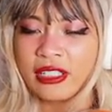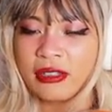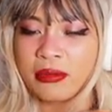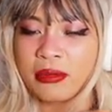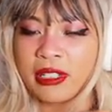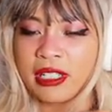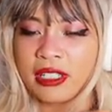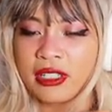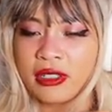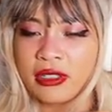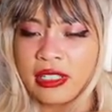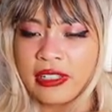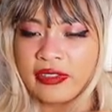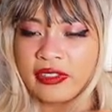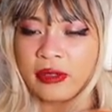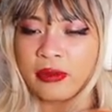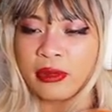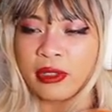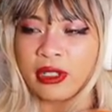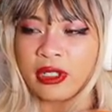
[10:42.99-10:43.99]
to be a
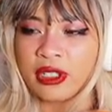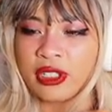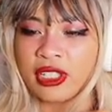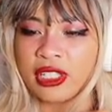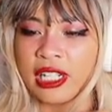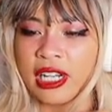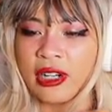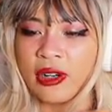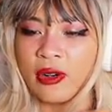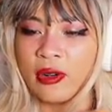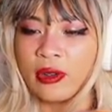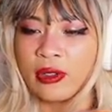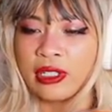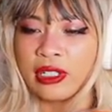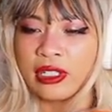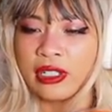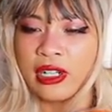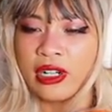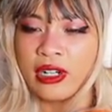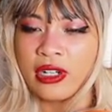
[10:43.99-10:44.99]
delivery person in
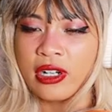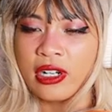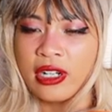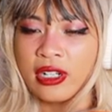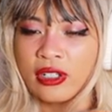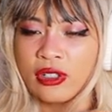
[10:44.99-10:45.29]
order